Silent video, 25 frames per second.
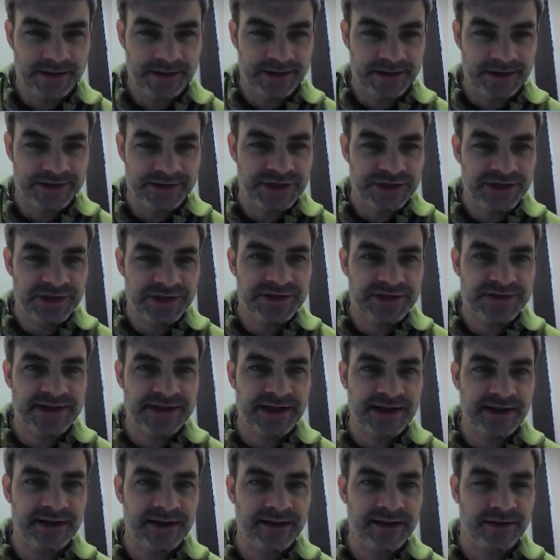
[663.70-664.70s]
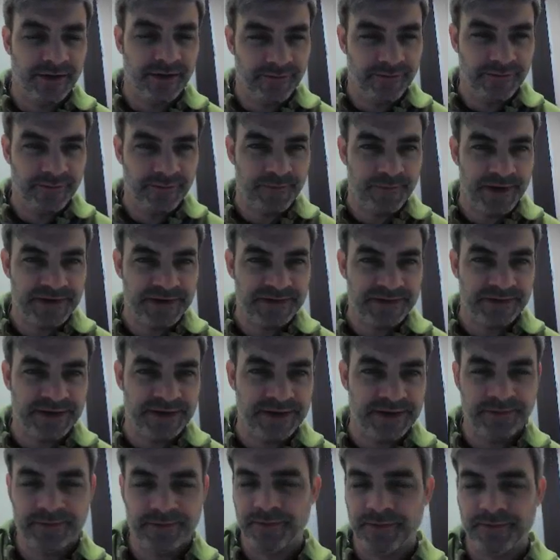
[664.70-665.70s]
The changes that I have
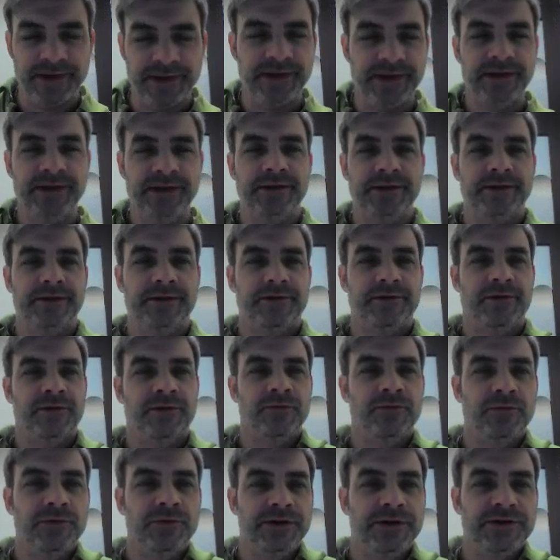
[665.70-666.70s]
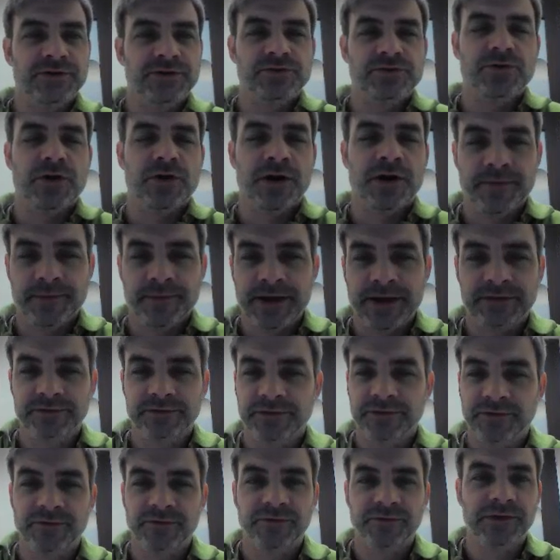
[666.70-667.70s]
basically implemented are going to
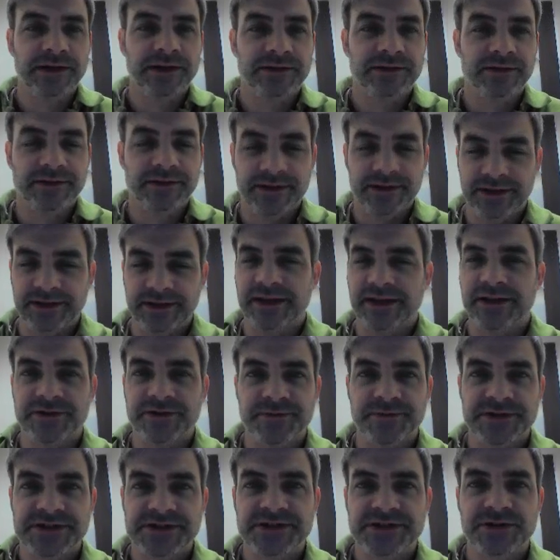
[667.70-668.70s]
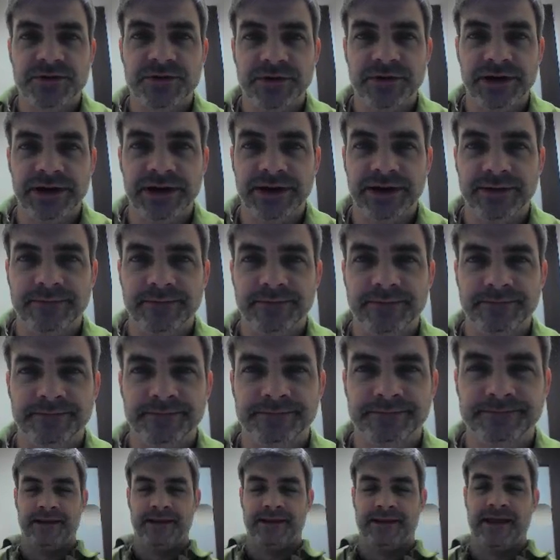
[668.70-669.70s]
automatically reflect on the engagement screen.
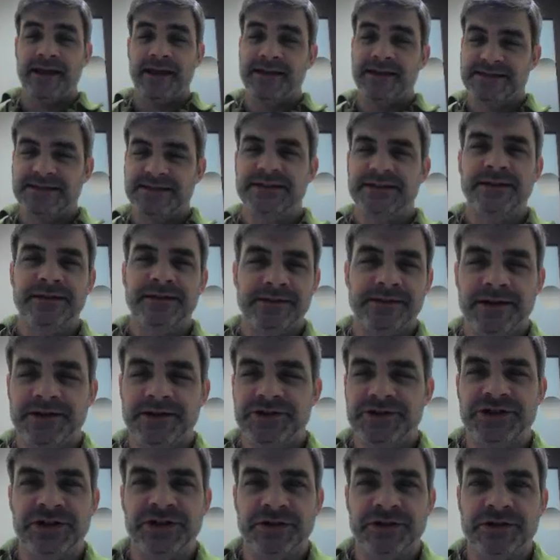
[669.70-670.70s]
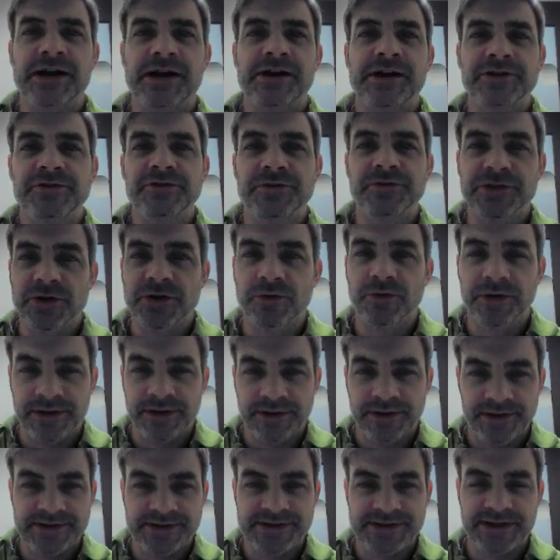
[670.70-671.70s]
And that's in a nutshell how you would go in
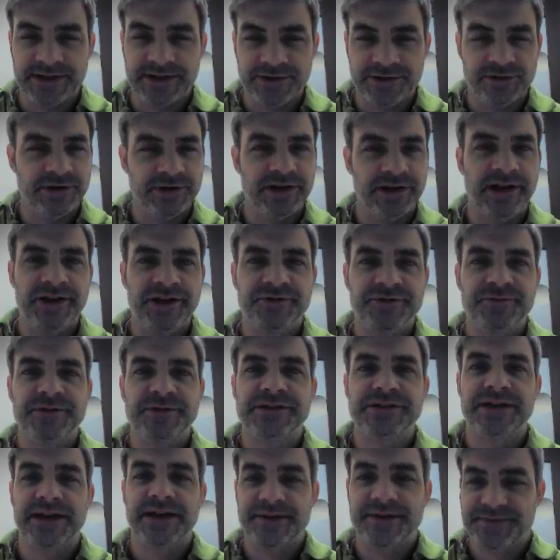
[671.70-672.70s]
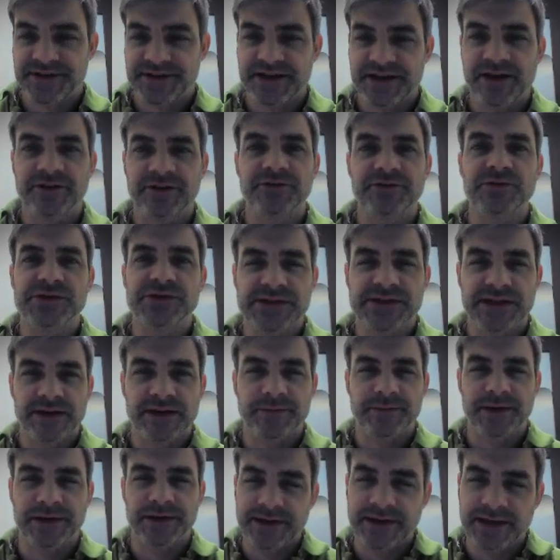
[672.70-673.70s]
and assign your engagement types and how you would set
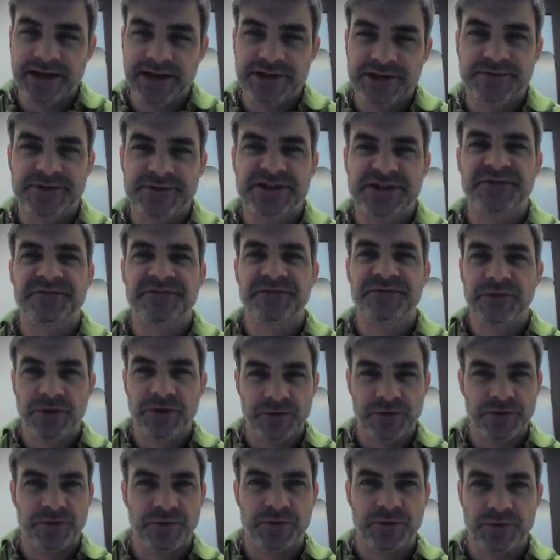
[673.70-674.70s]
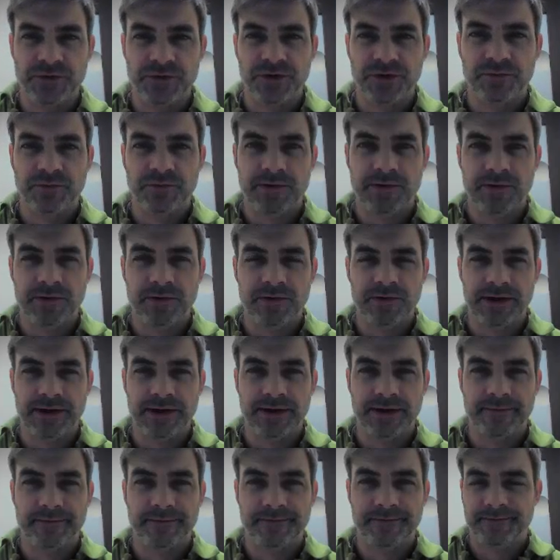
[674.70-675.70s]
up engagements to flow through your
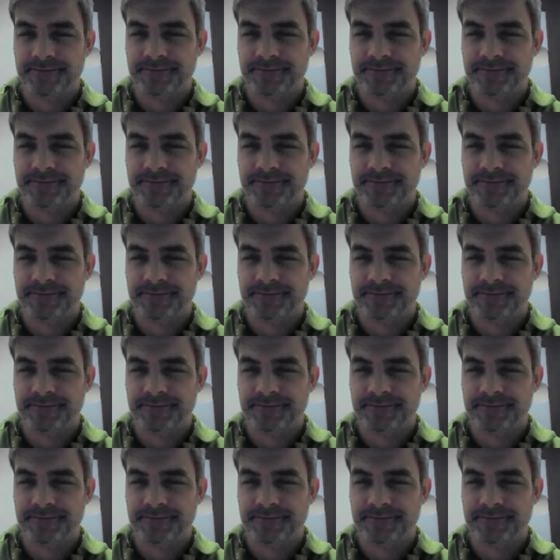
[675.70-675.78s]
program.